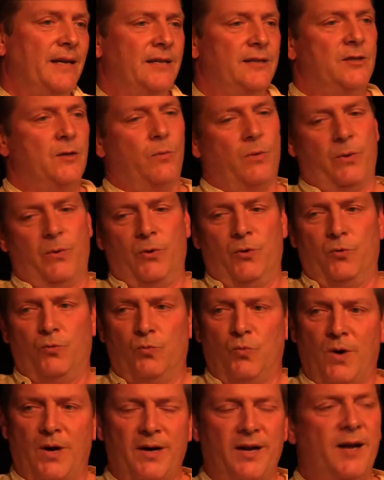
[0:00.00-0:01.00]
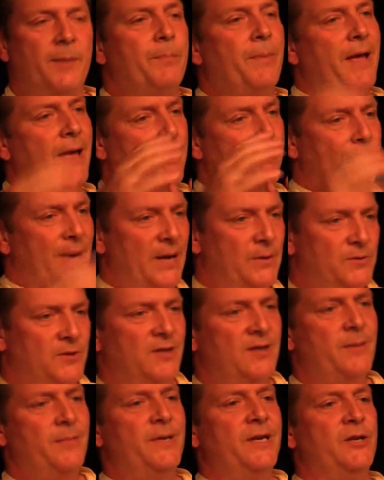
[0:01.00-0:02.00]
And so we would run up and bounce
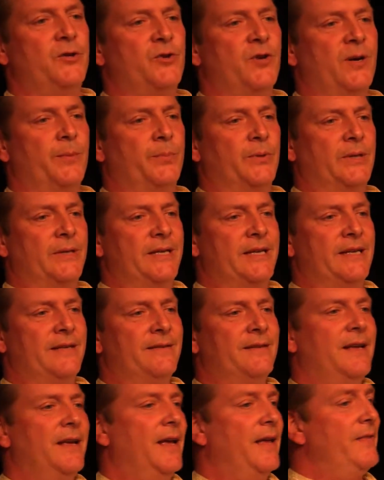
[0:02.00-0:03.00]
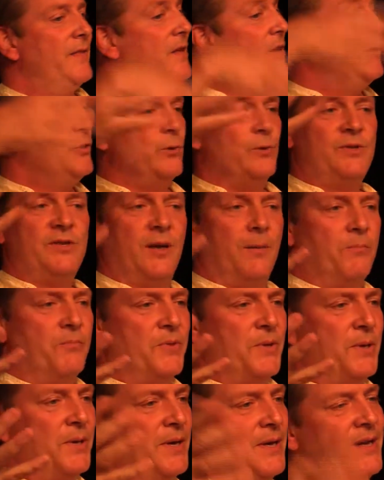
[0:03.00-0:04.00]
on the mini trampoline and then do
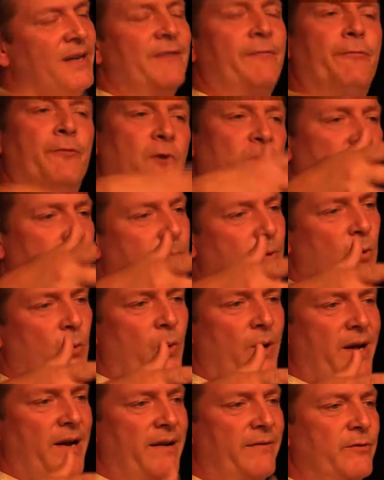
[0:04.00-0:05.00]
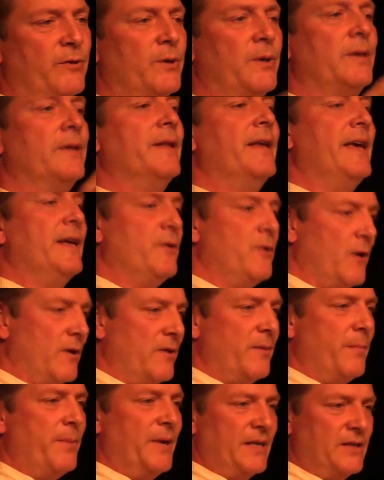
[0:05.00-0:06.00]
something, a flip or whatever, and land on
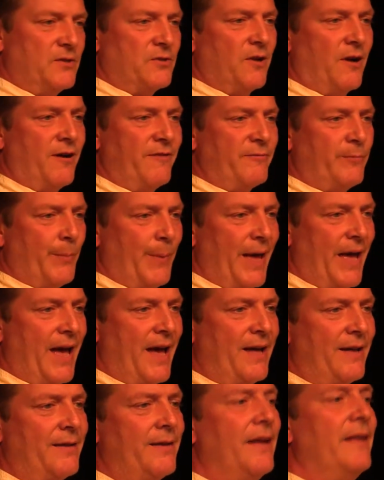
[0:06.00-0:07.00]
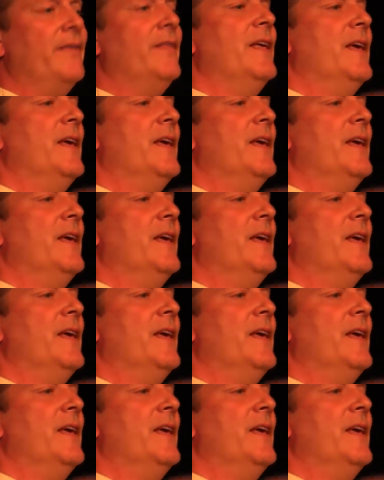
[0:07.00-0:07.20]
the big soft mat and